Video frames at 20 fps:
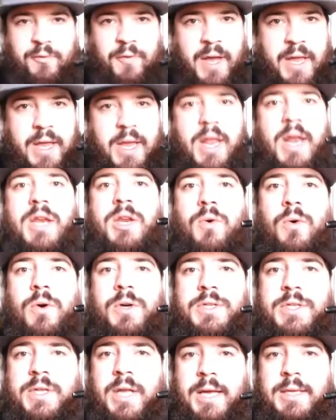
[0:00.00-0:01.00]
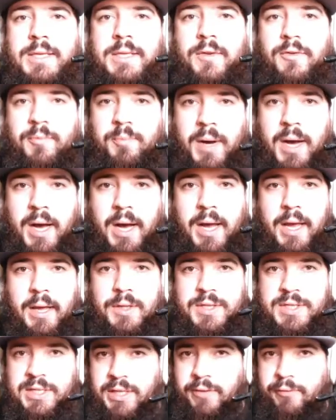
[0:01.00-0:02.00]
Fight in your slice of pie,
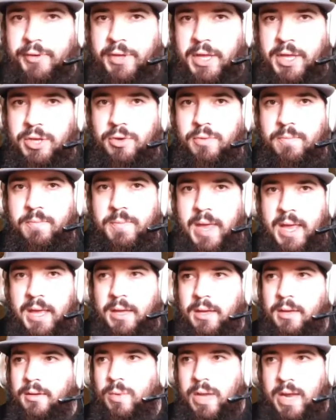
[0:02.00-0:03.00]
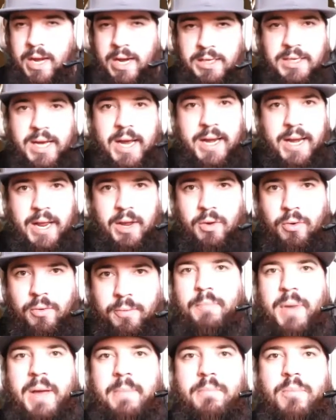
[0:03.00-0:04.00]
the sliver that you make in a tight
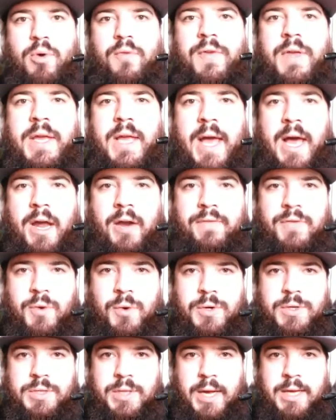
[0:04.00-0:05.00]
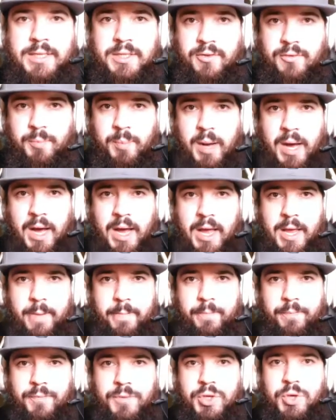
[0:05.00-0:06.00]
angle. By moving out of your slice of
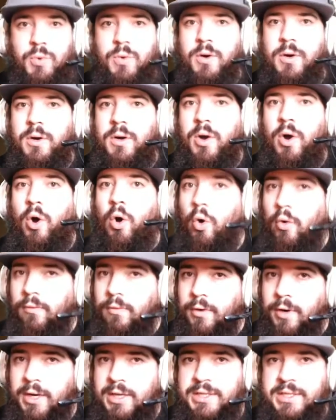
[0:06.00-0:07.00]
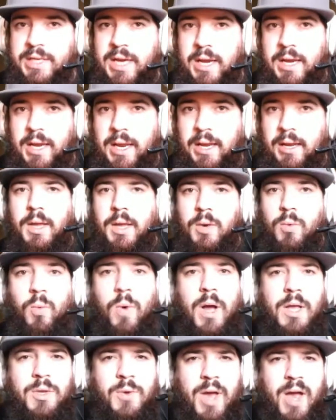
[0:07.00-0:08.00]
pie, you are overextending. And
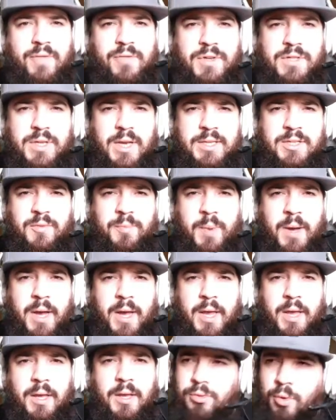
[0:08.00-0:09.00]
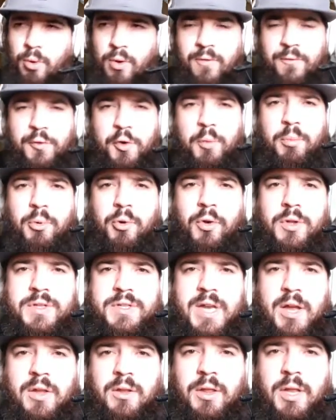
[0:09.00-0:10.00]
while you have your slice of pie, throw a few
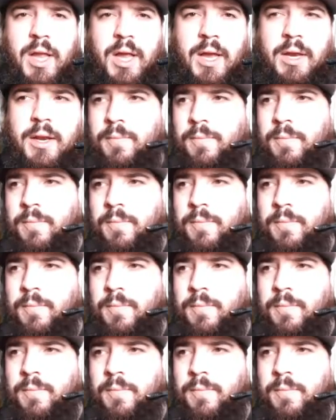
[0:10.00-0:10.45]
bullets down line.